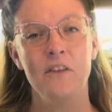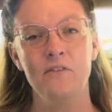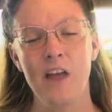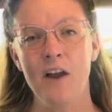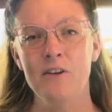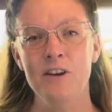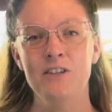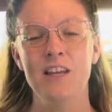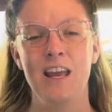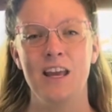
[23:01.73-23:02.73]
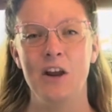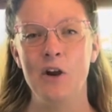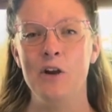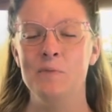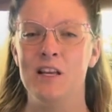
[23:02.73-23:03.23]
the flowers and
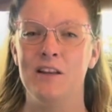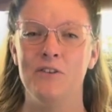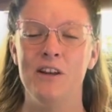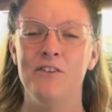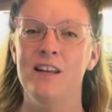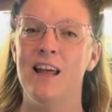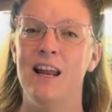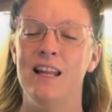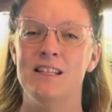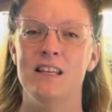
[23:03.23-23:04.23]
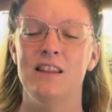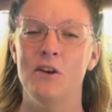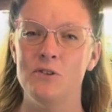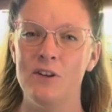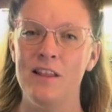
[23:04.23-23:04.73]
herbs and greenery that I listed,
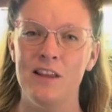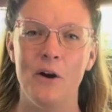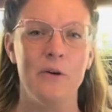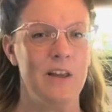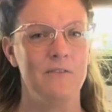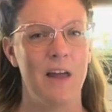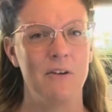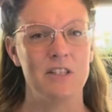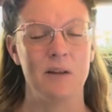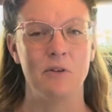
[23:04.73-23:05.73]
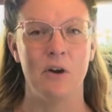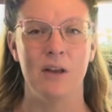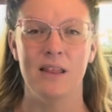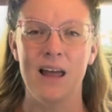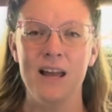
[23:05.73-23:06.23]
those are not the only flowers I'm
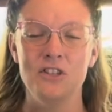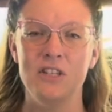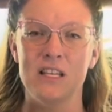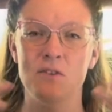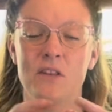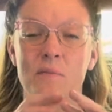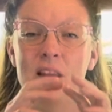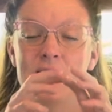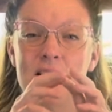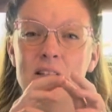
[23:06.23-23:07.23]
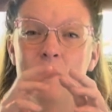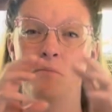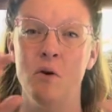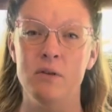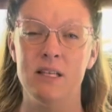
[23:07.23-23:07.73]
growing. That's just some of the things I'm
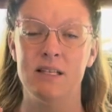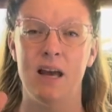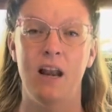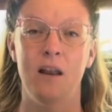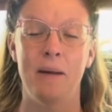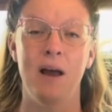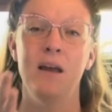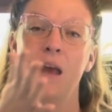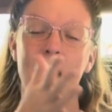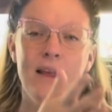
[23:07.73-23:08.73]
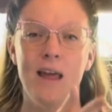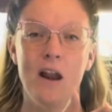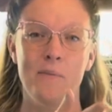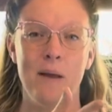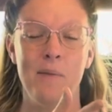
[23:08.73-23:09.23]
most excited about and that
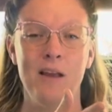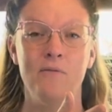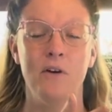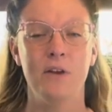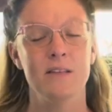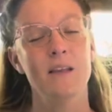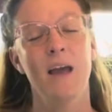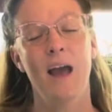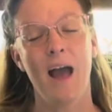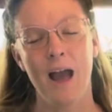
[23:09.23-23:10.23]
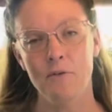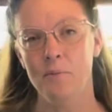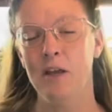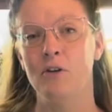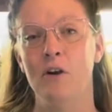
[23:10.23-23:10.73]
are my main focus. I will
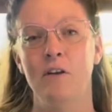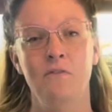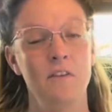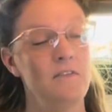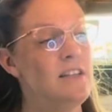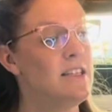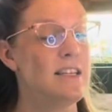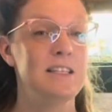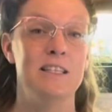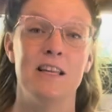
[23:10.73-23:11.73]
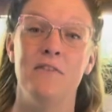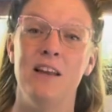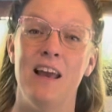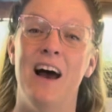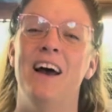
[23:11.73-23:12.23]
be growing 50, 60,
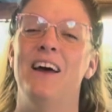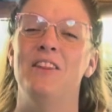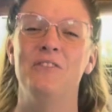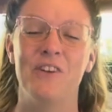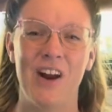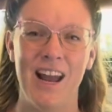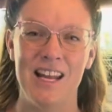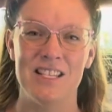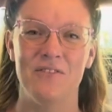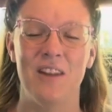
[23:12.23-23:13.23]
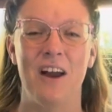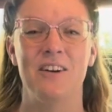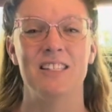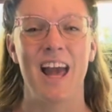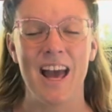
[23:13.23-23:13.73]
70 other varieties of
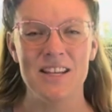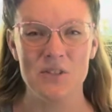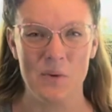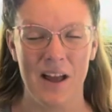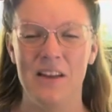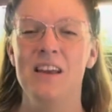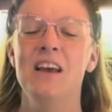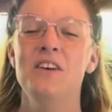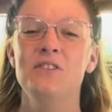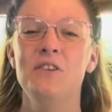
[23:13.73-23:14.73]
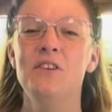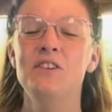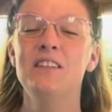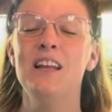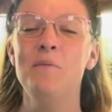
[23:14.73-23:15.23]
flowers as well. So
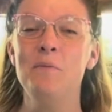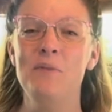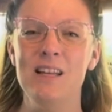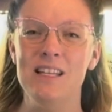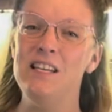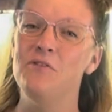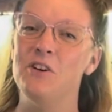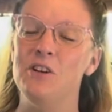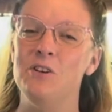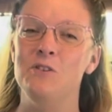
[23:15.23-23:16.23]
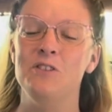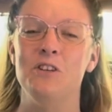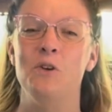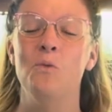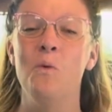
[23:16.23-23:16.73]
there's going to be plenty for you
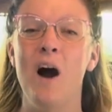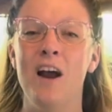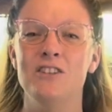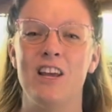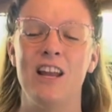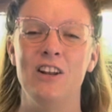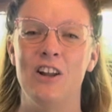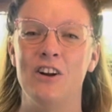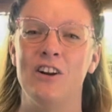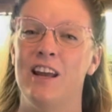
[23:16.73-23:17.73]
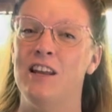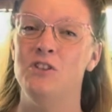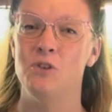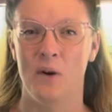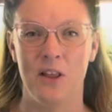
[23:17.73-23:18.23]
to watch and learn and
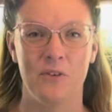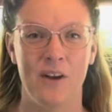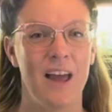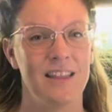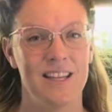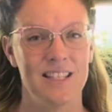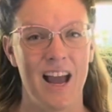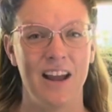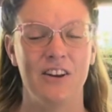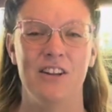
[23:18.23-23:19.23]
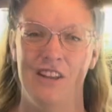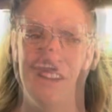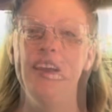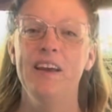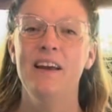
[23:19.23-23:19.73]
enjoy throughout the entire
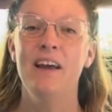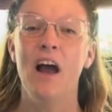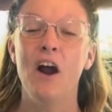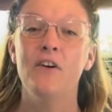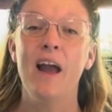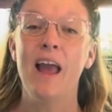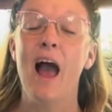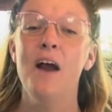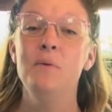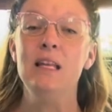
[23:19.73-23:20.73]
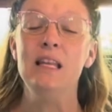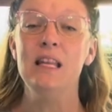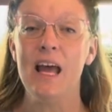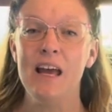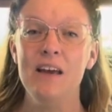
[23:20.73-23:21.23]
year. All right, I would
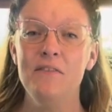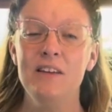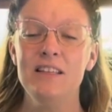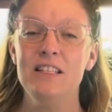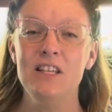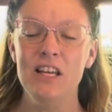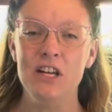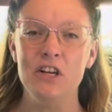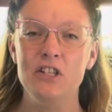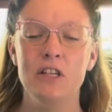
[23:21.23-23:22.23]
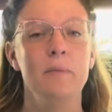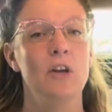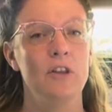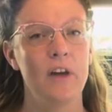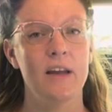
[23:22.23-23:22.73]
love to hear some of
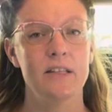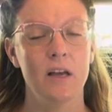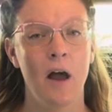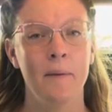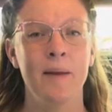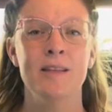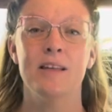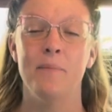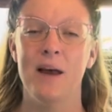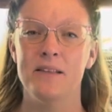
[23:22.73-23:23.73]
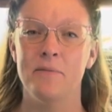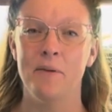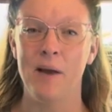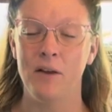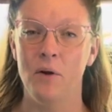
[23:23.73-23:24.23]
your thoughts and comments about some
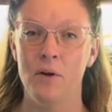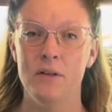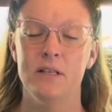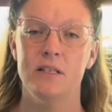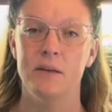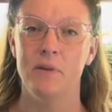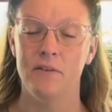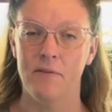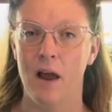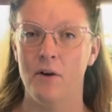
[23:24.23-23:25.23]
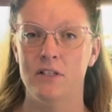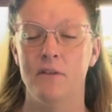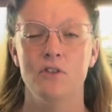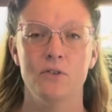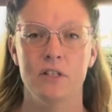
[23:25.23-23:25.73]
of my goals and some of the flowers
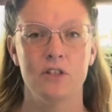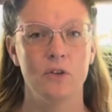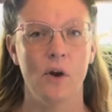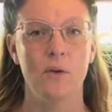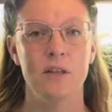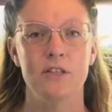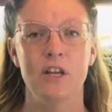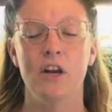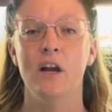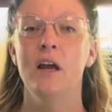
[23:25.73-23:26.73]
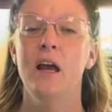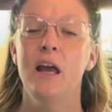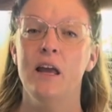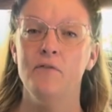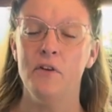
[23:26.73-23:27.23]
I've chosen to grow this year.
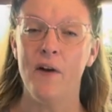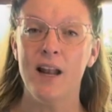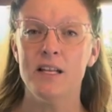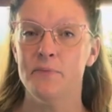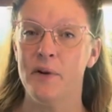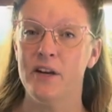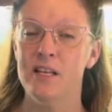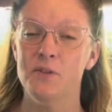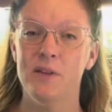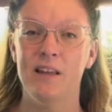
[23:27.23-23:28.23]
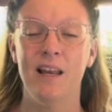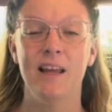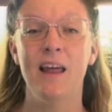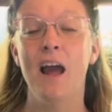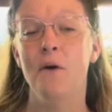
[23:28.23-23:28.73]
If you've had experience with any
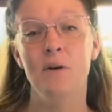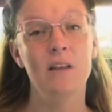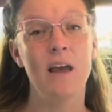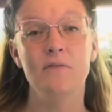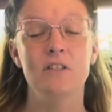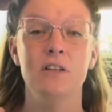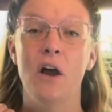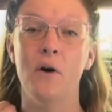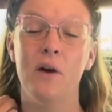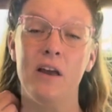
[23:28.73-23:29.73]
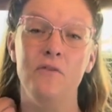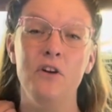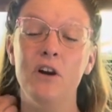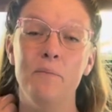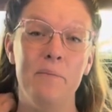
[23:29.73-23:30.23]
of that, I would love to know. If
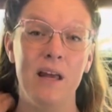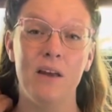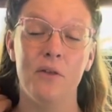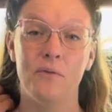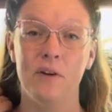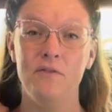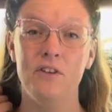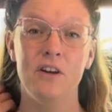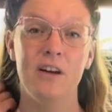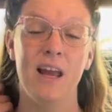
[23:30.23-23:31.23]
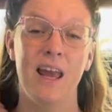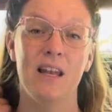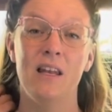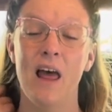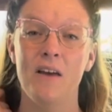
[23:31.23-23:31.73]
you're a big thrifter
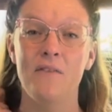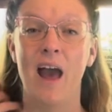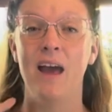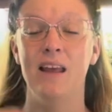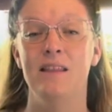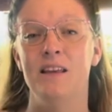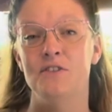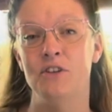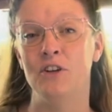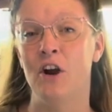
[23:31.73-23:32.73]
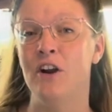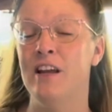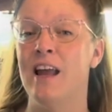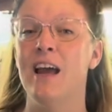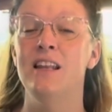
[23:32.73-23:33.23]
and love adding things to your
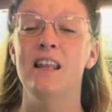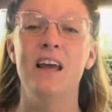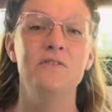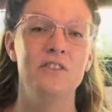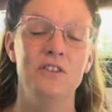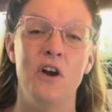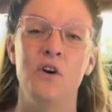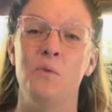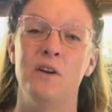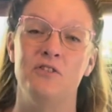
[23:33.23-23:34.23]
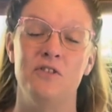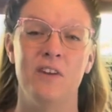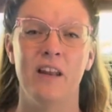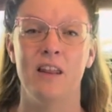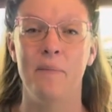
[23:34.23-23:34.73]
garden, I'd love to know what you've
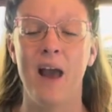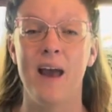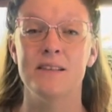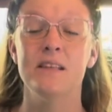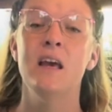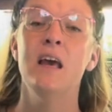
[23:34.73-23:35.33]
done in the past.